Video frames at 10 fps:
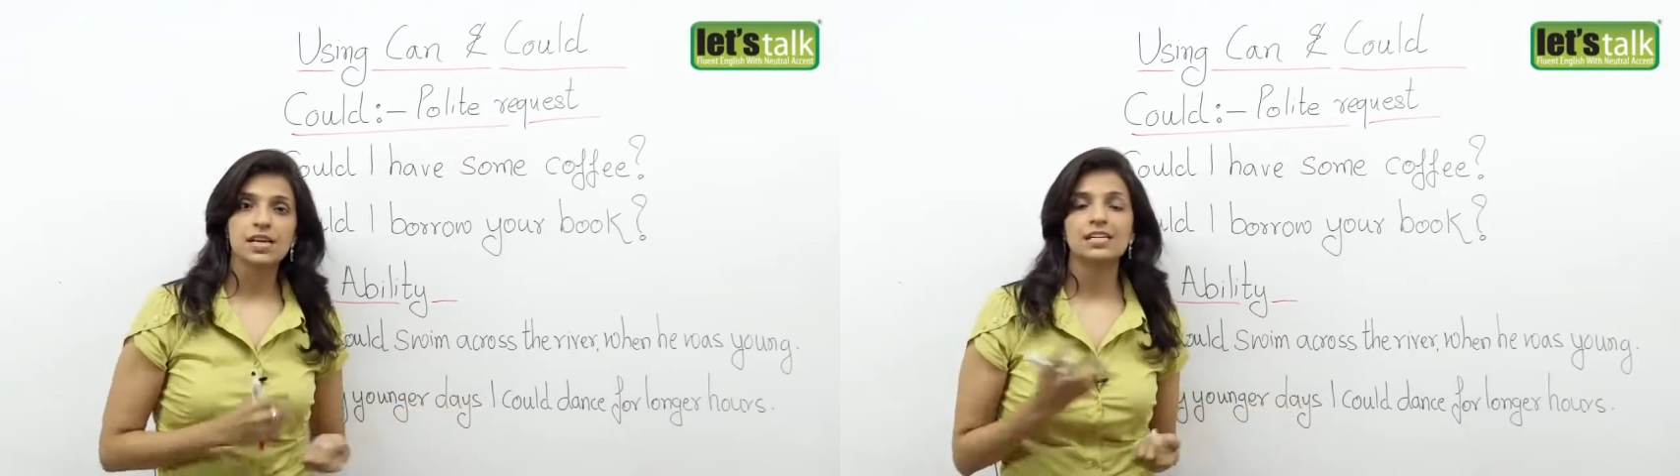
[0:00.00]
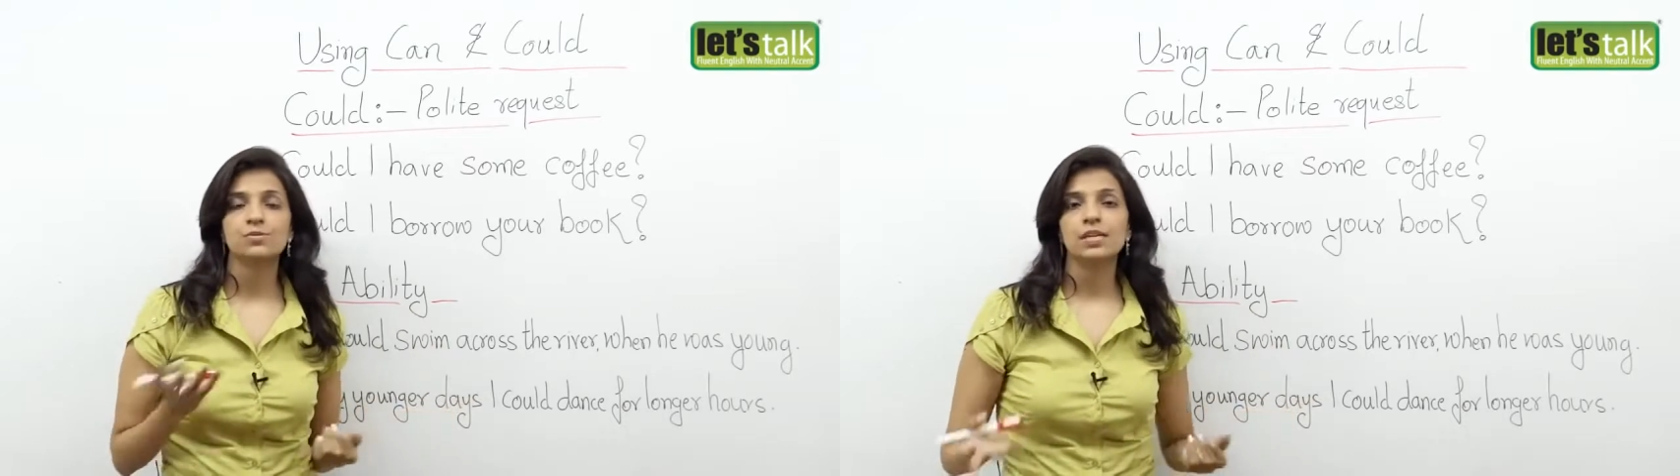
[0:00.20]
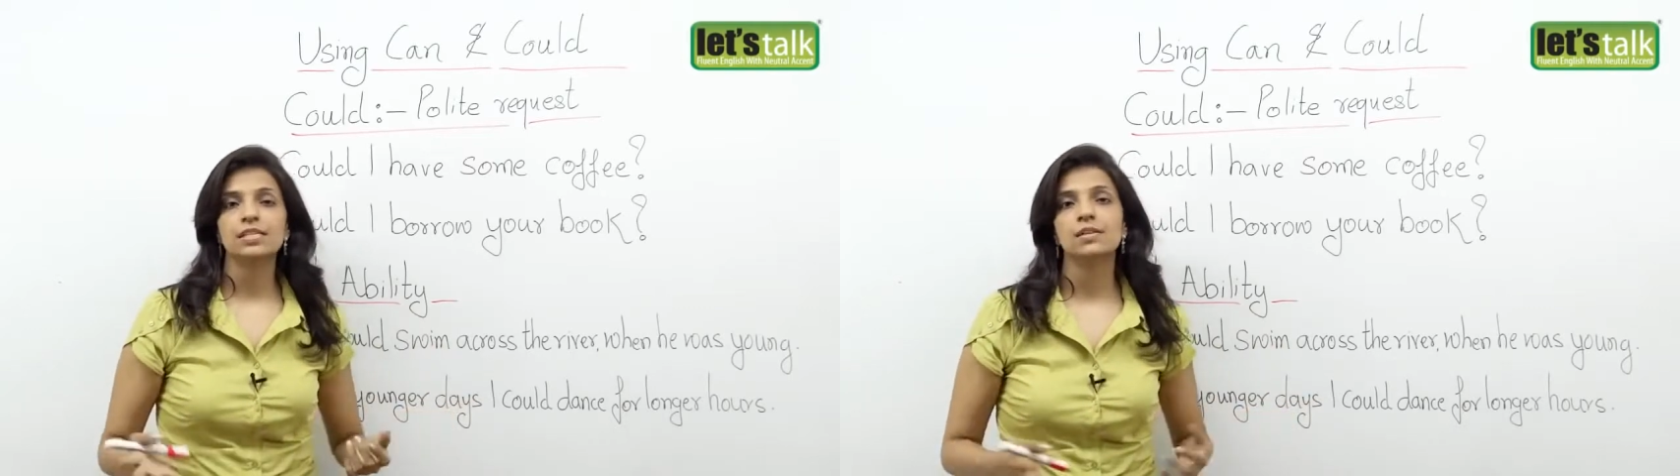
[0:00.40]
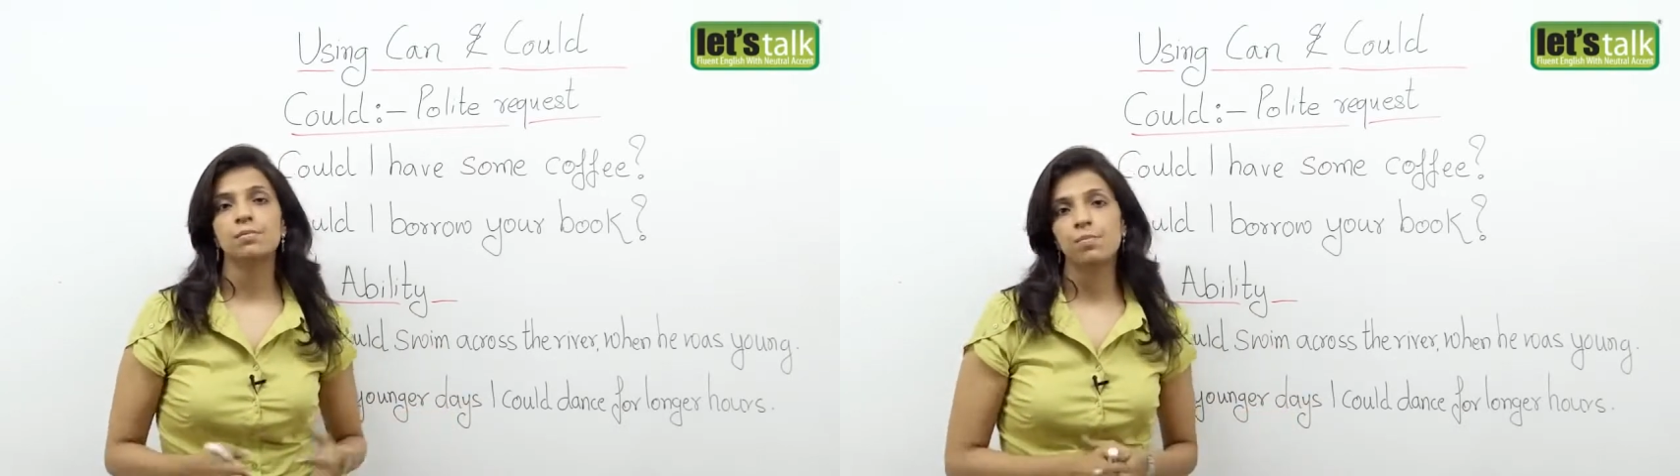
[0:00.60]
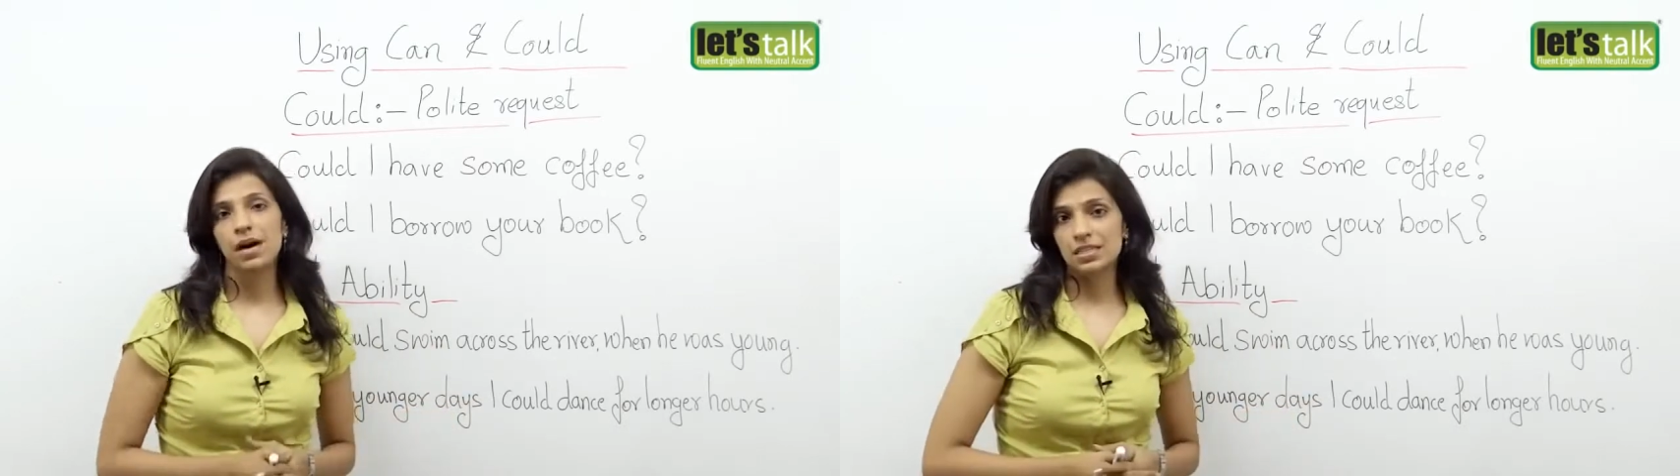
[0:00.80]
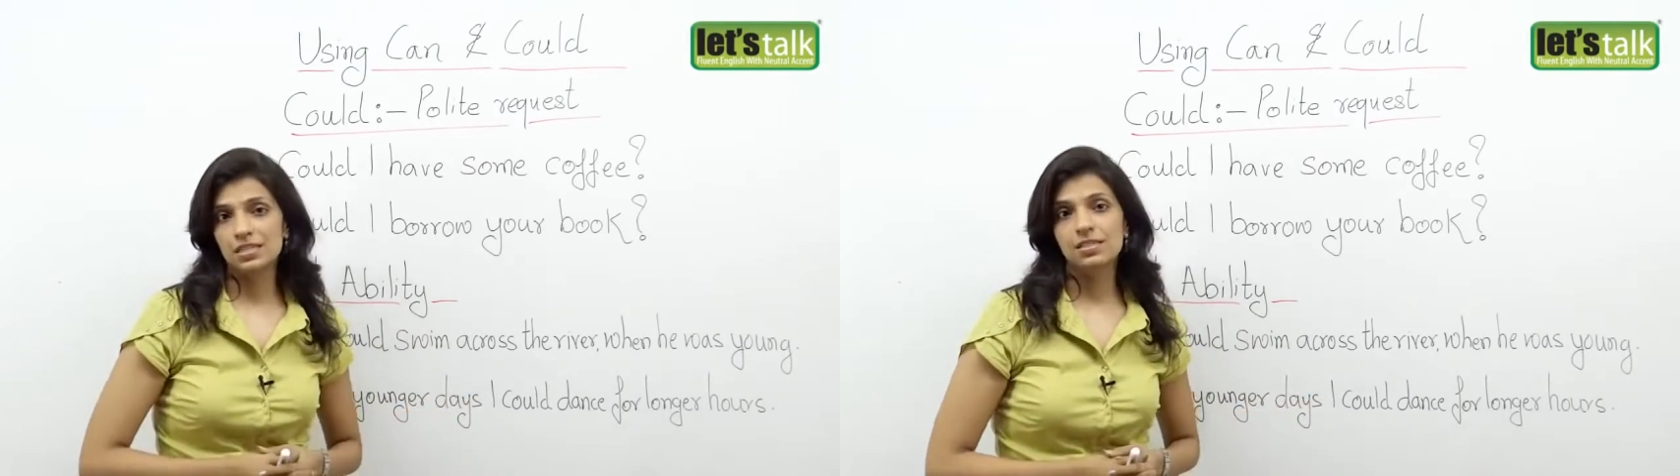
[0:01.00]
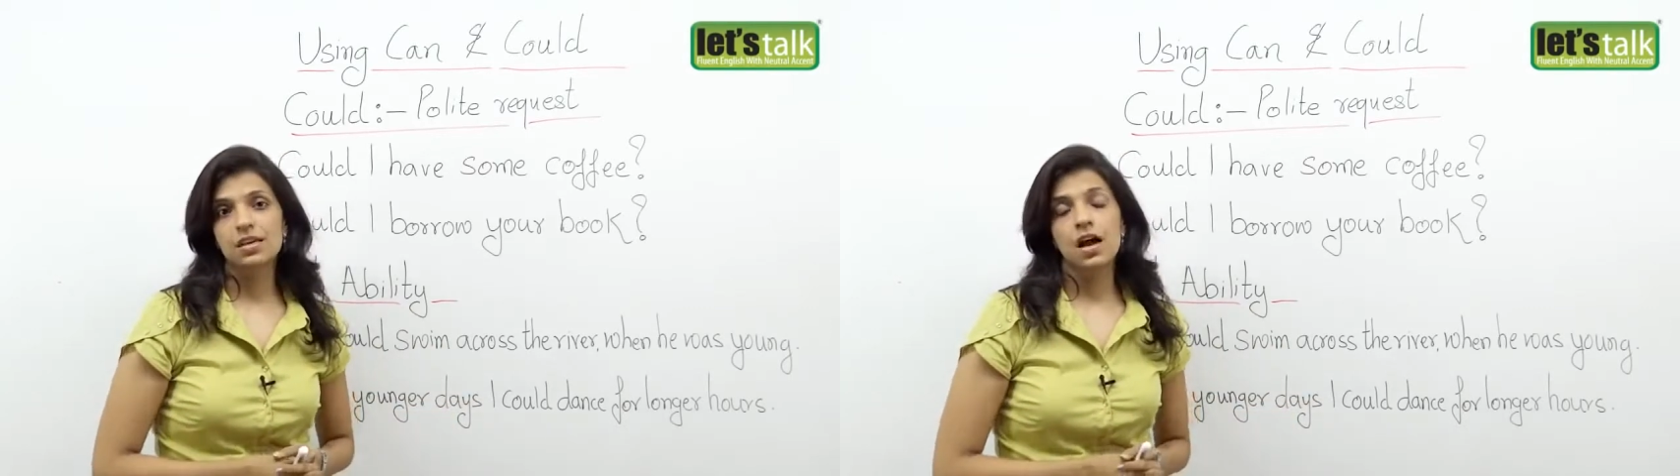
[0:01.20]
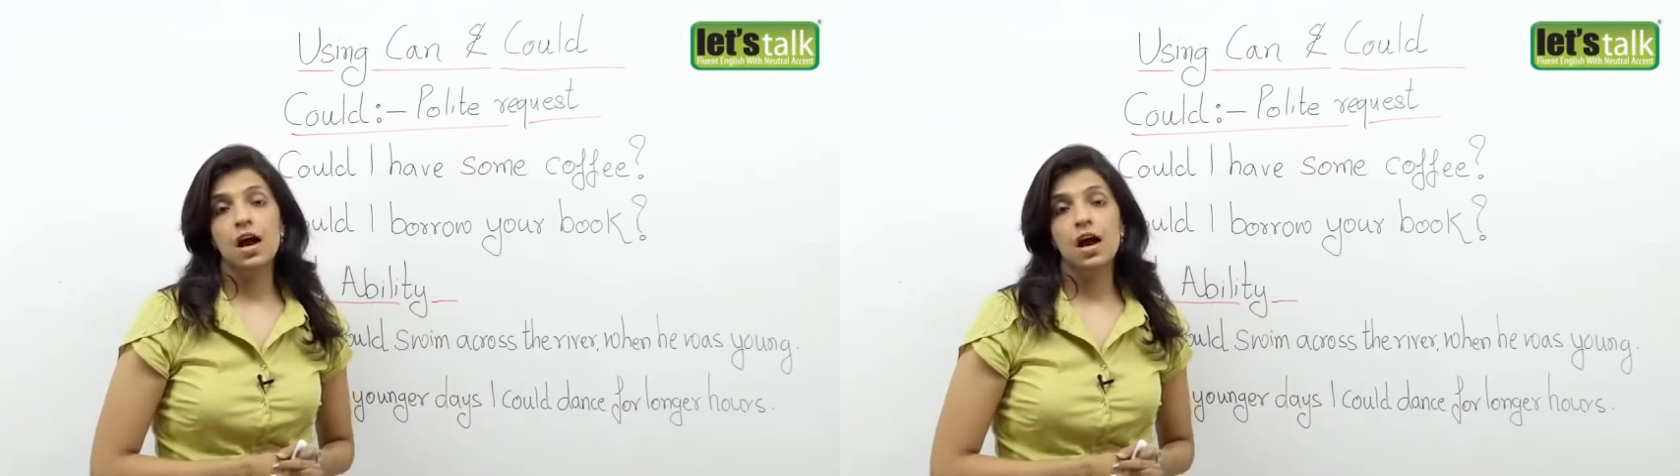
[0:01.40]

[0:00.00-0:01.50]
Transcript: as well as the past,